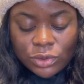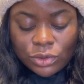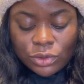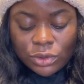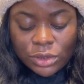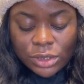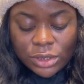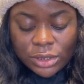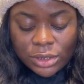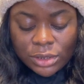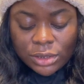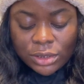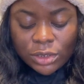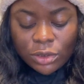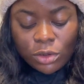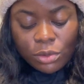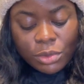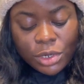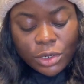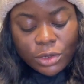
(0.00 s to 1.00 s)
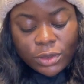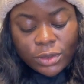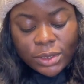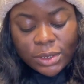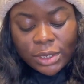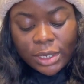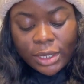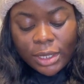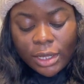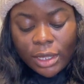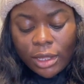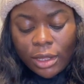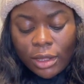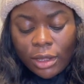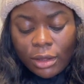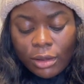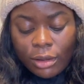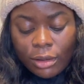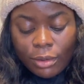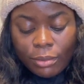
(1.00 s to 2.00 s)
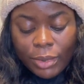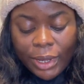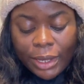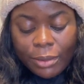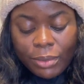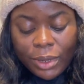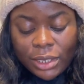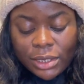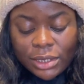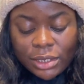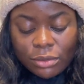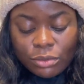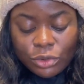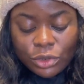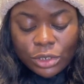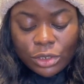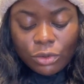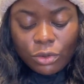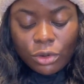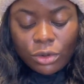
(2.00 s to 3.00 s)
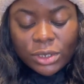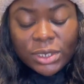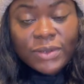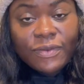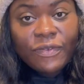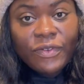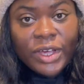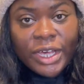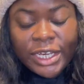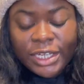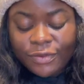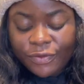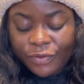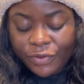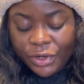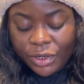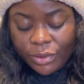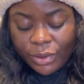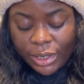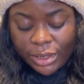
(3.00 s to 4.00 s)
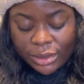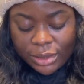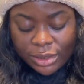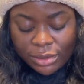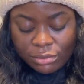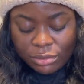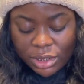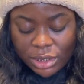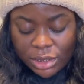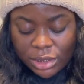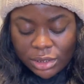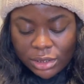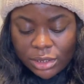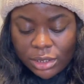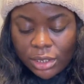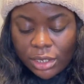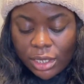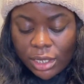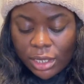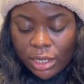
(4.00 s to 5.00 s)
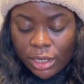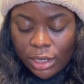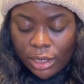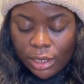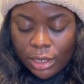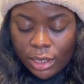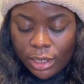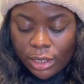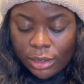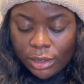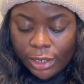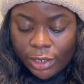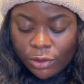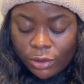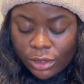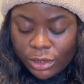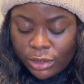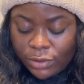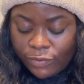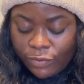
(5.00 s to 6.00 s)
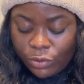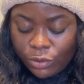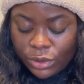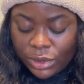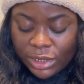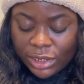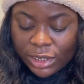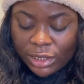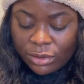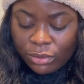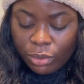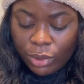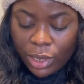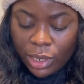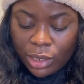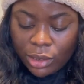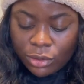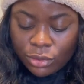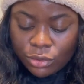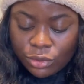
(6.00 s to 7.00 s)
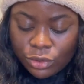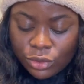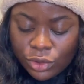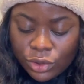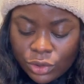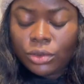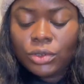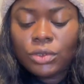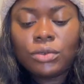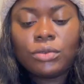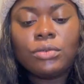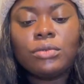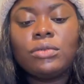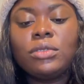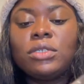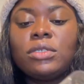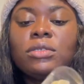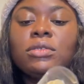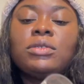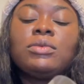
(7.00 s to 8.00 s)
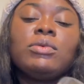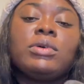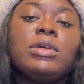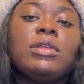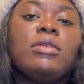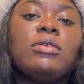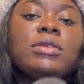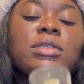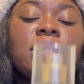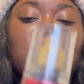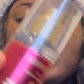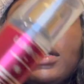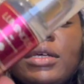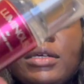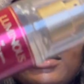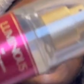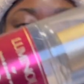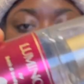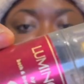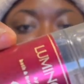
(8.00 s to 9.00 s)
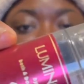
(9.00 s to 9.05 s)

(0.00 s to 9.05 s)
So this is the Luminous by Bath and Body Works fine fragrance mist. I got it for £10. So this is what it looks like.